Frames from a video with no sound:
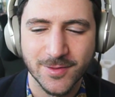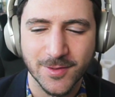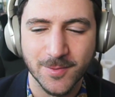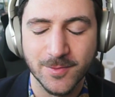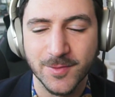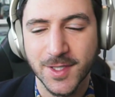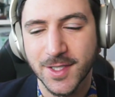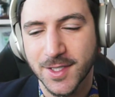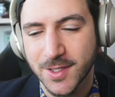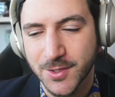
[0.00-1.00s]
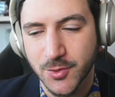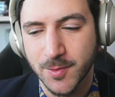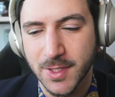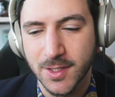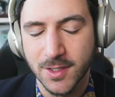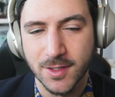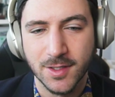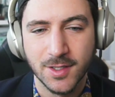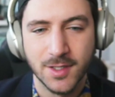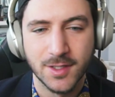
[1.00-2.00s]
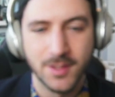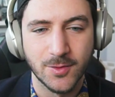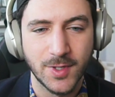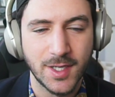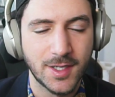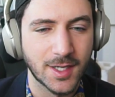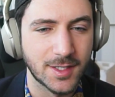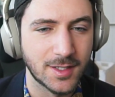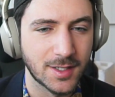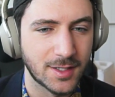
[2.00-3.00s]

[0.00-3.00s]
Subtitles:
from scribbing the week and,